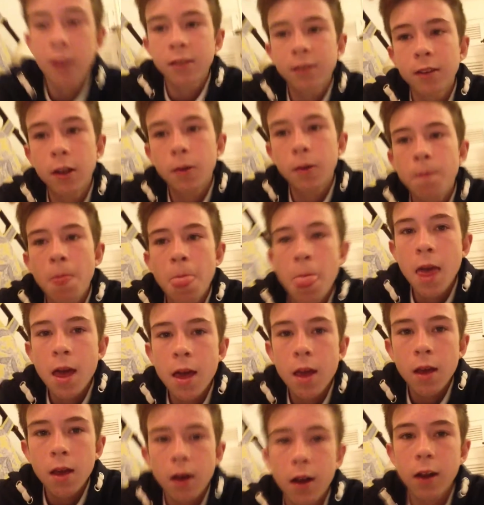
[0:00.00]
So
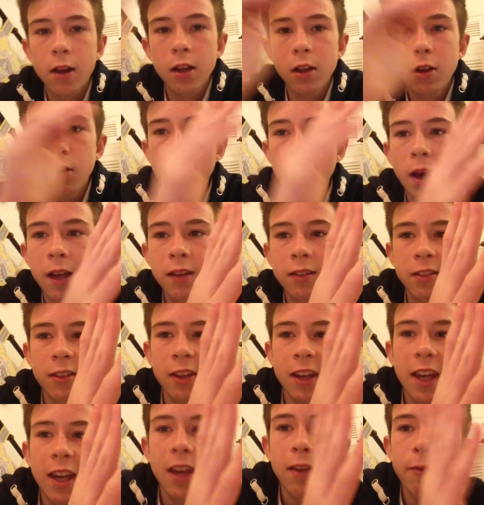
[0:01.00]
okay, you might
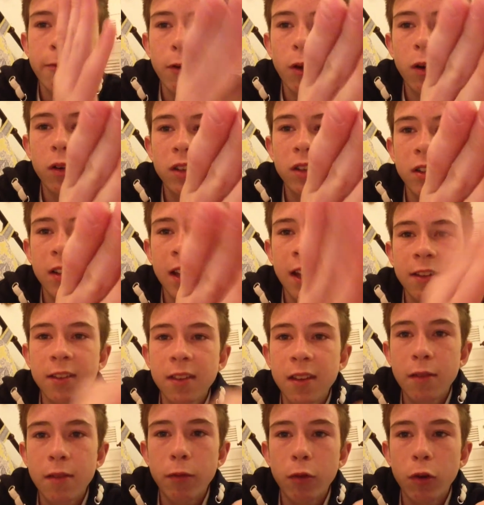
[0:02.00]
see vlog 6
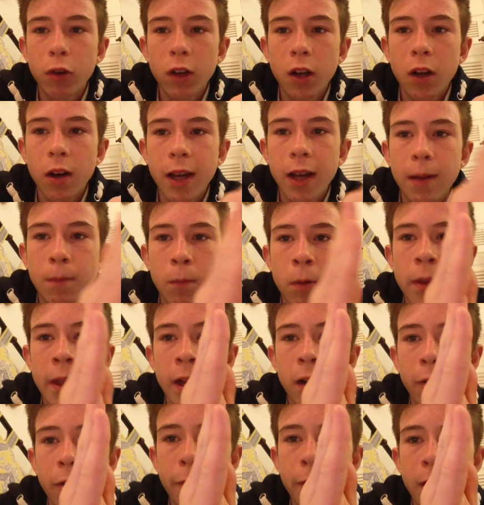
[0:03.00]
and then vlog 9, but
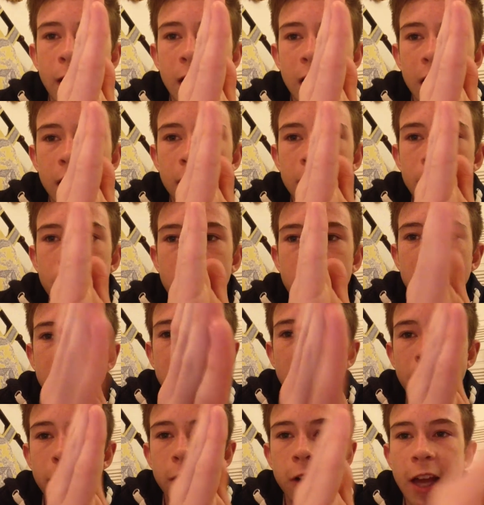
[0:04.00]
then I'll fill in
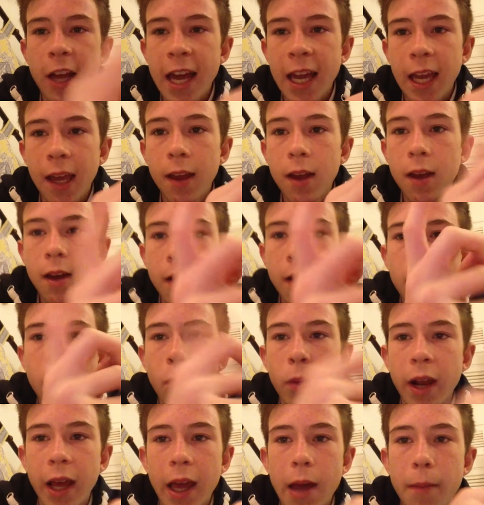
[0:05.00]
7, 8
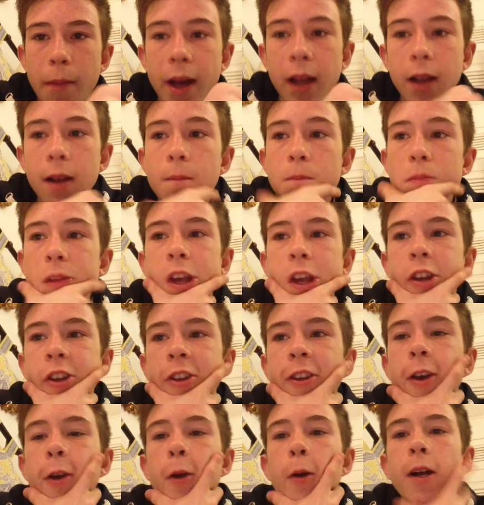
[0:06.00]
when I get back.
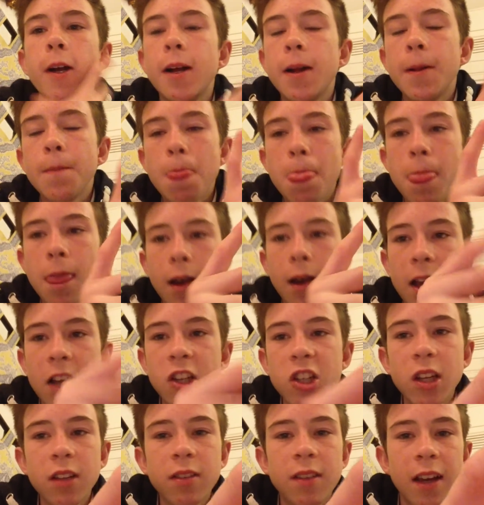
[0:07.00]
So I'll
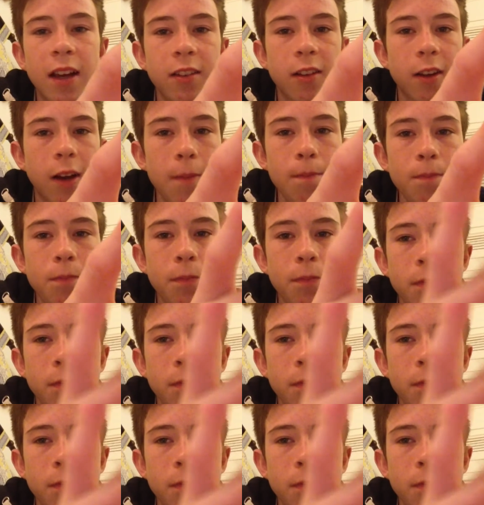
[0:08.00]
catch you guys next time.